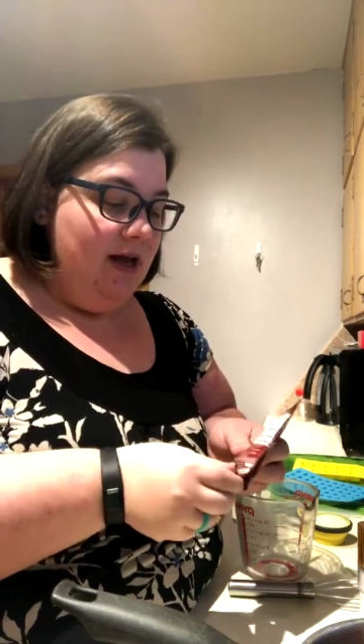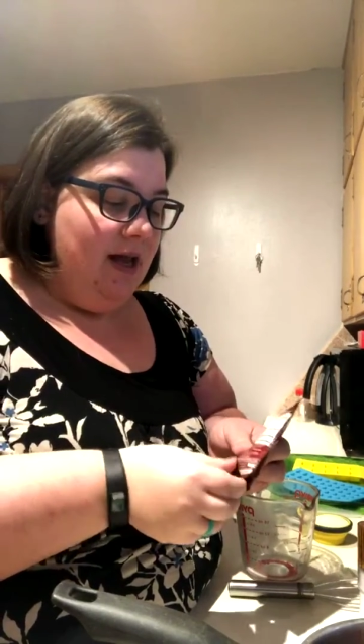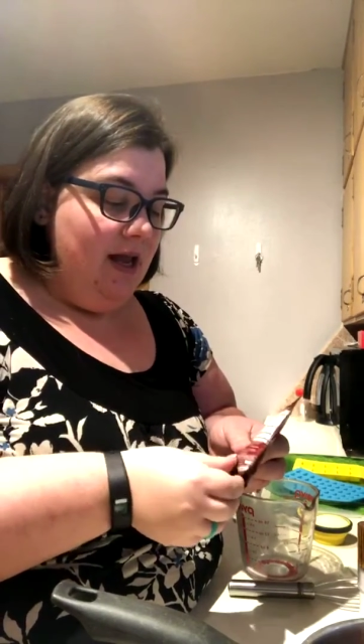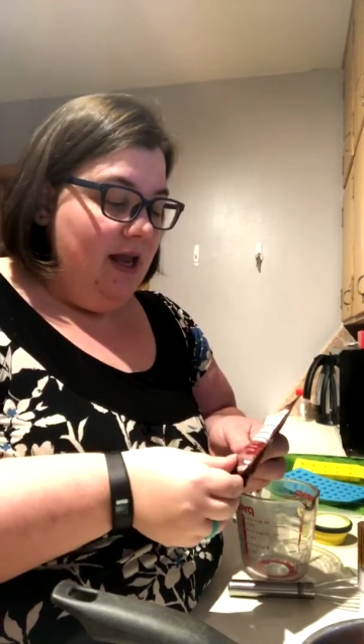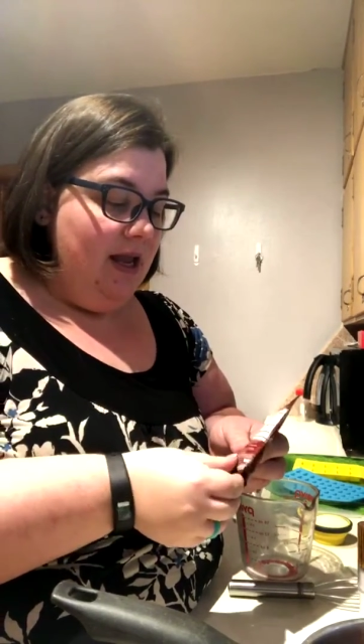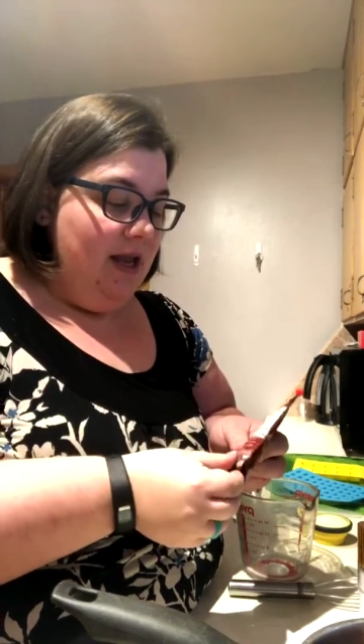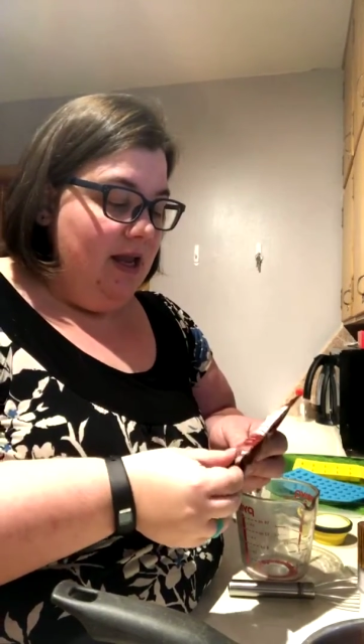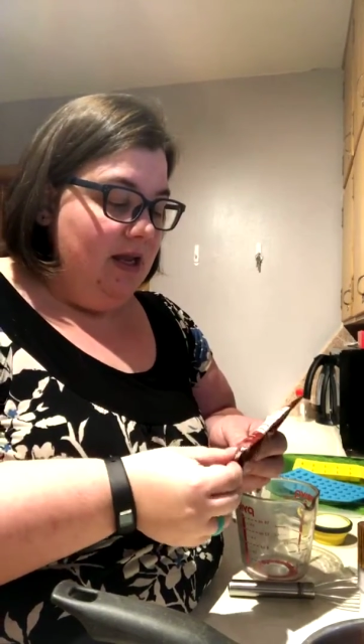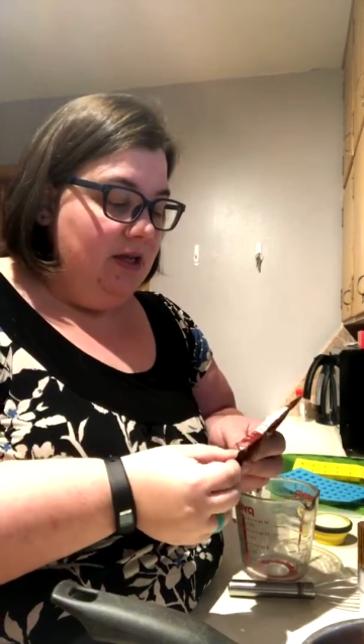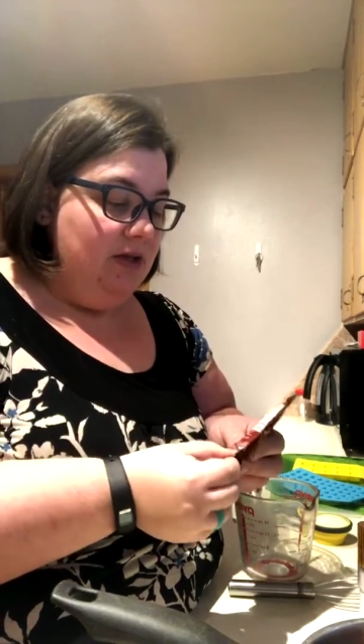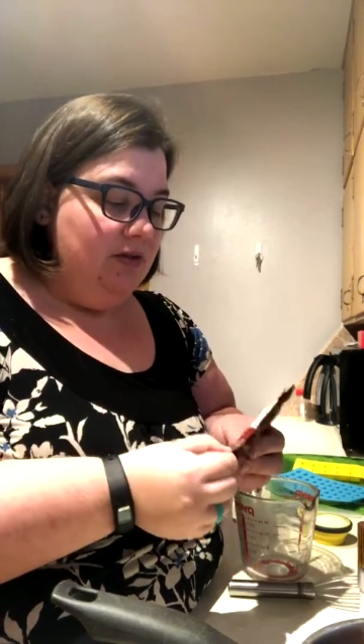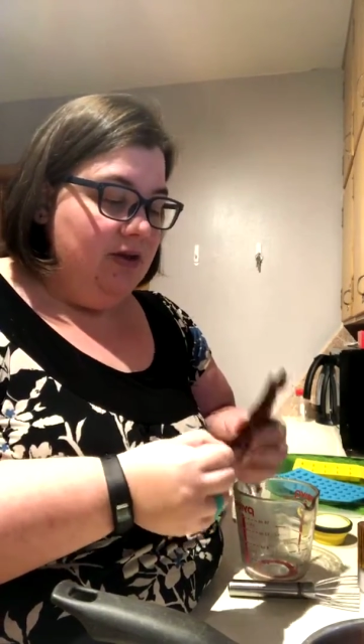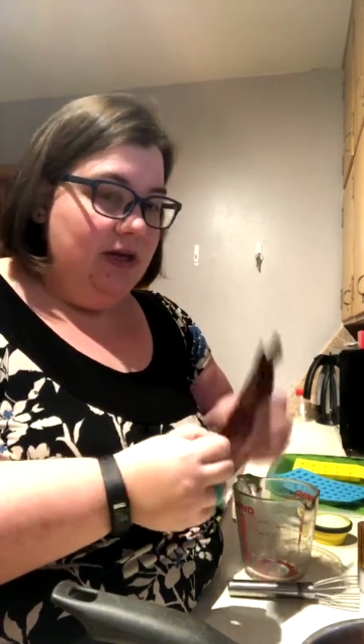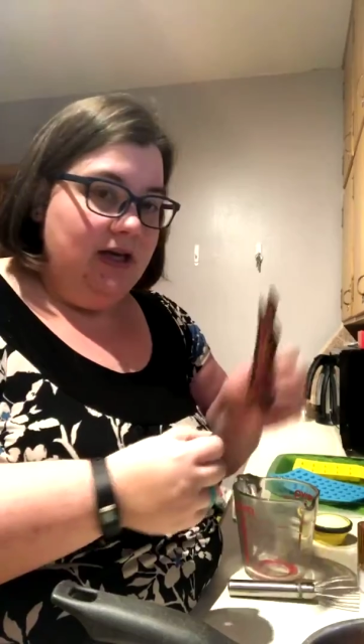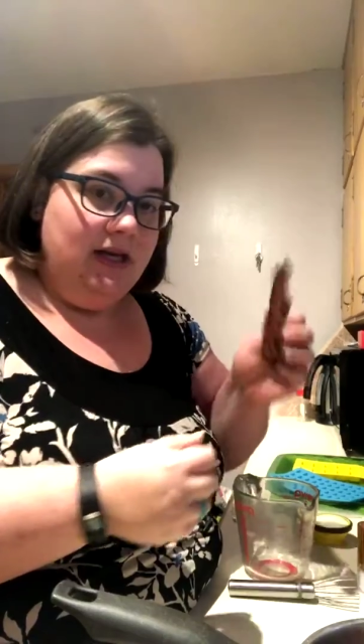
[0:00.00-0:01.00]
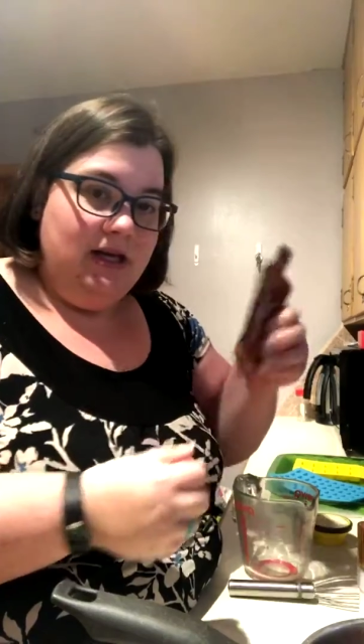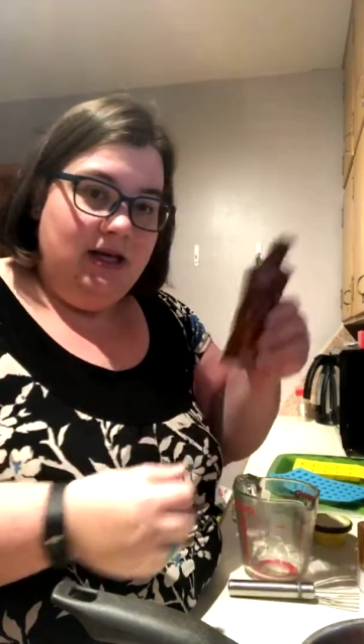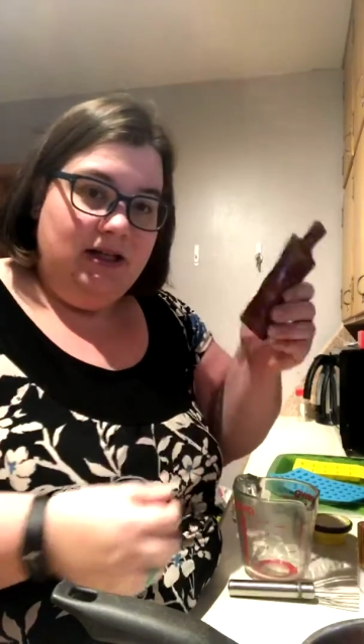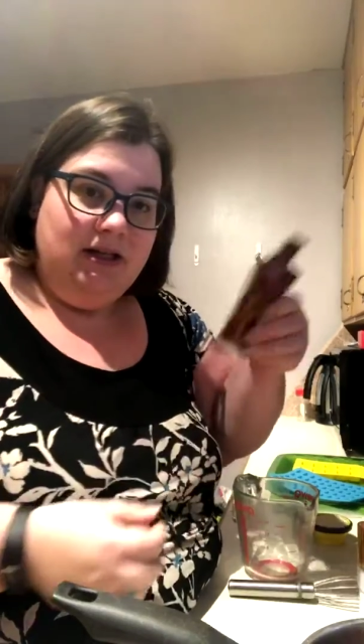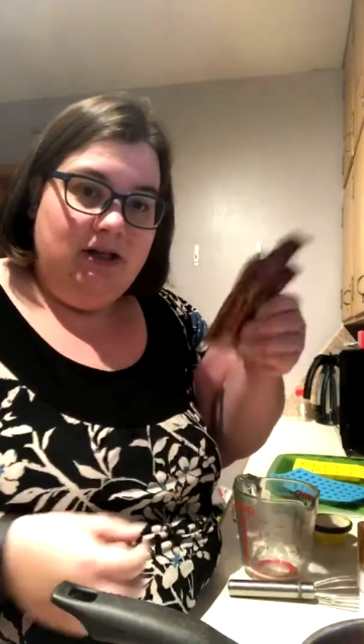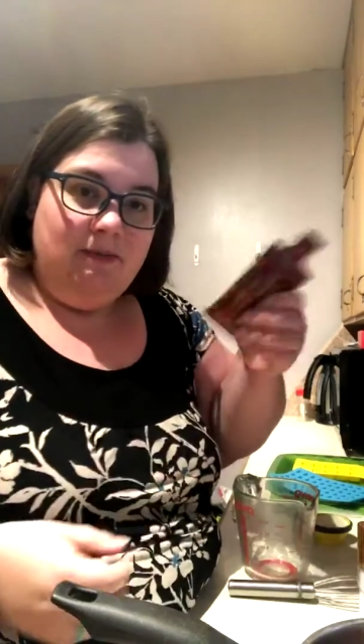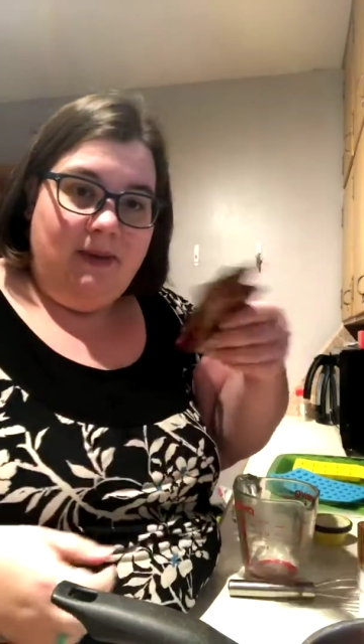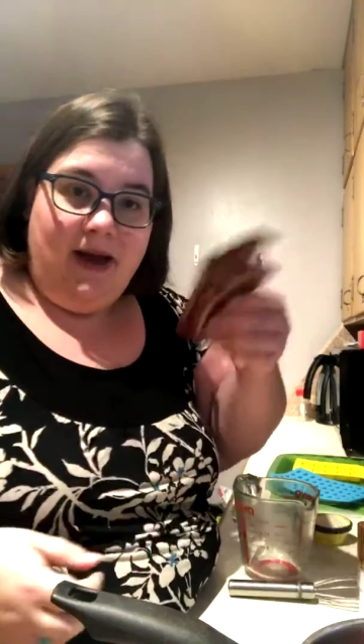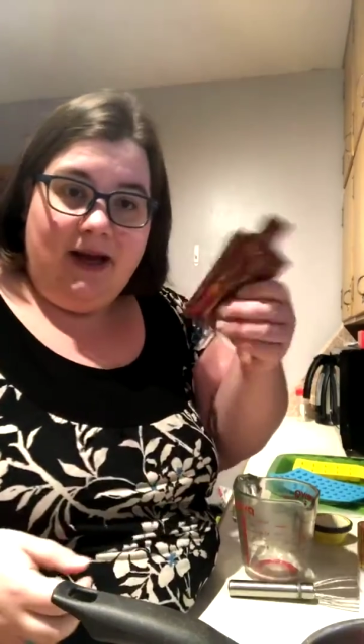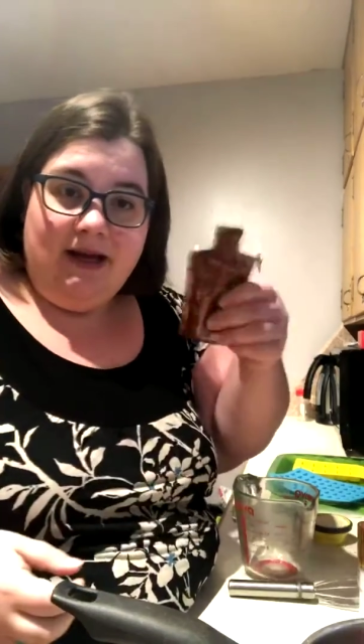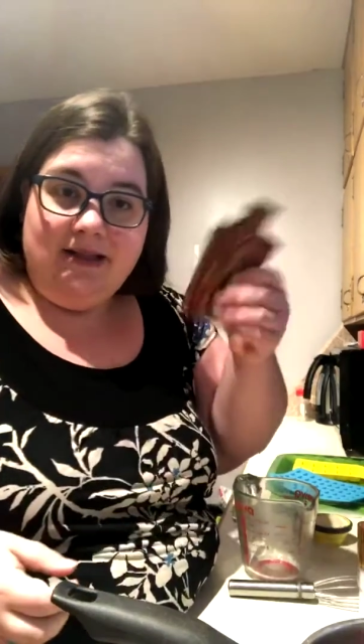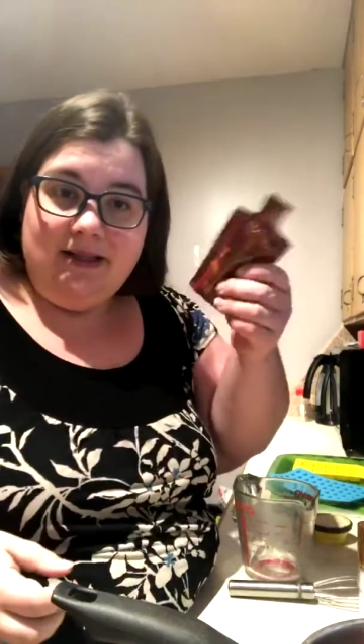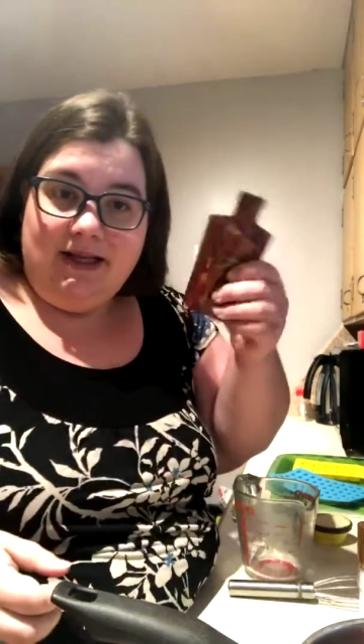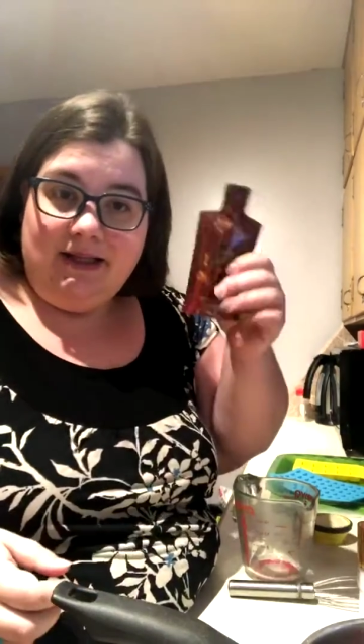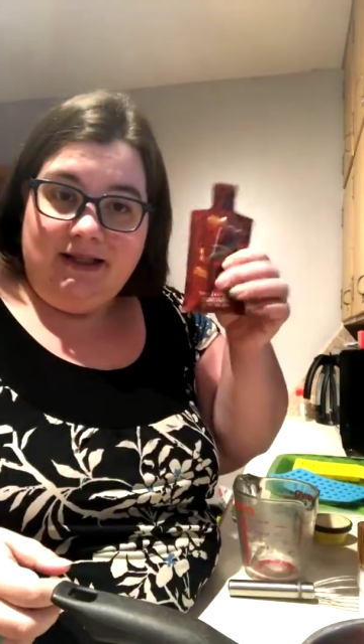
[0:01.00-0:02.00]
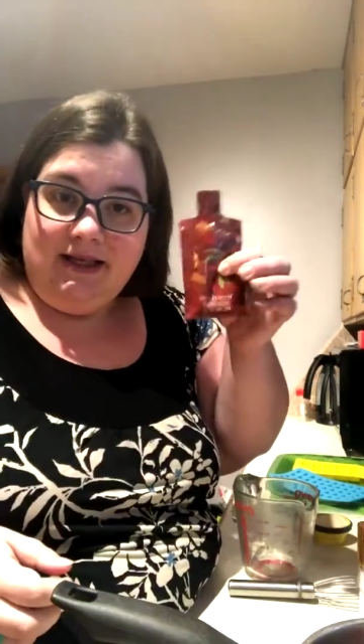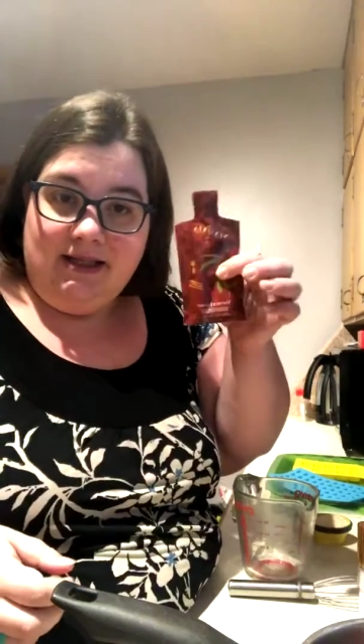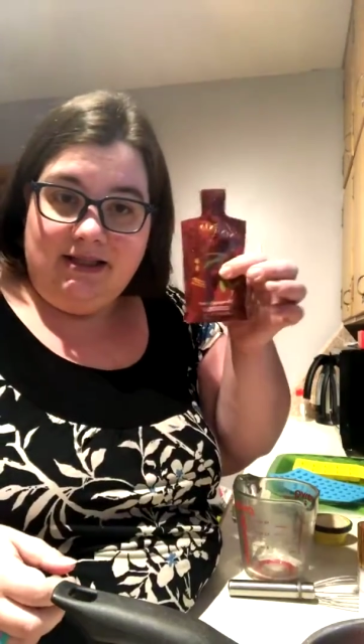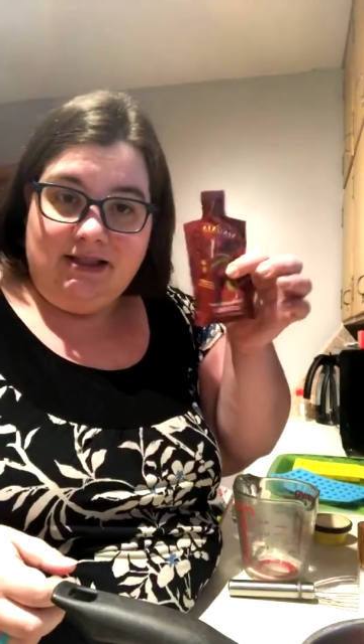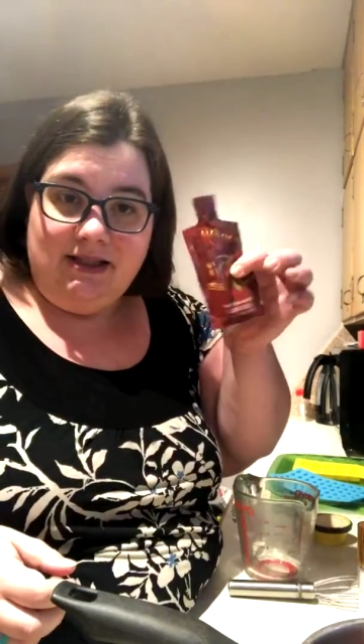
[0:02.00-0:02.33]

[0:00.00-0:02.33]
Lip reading: and you can get it in little packets like this,